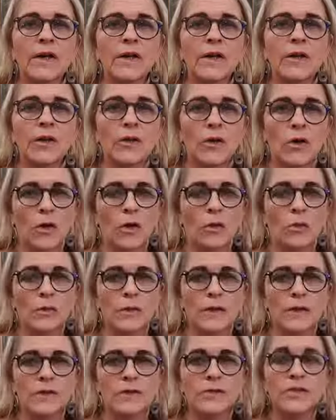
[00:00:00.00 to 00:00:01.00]
you know,
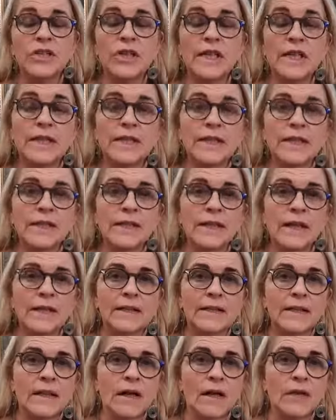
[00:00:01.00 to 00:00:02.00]
that she didn't
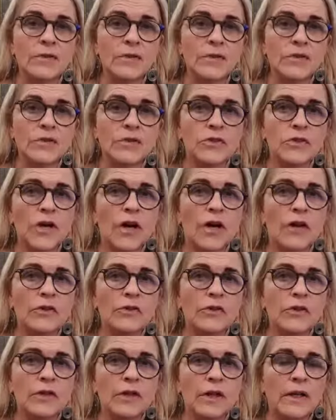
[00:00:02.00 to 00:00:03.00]
get enough as a
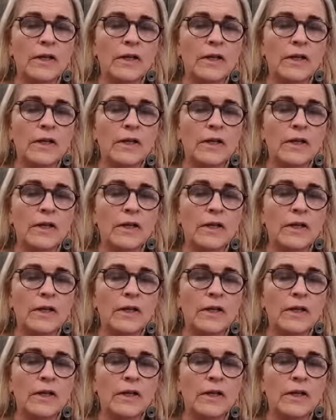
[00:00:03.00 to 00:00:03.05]
child.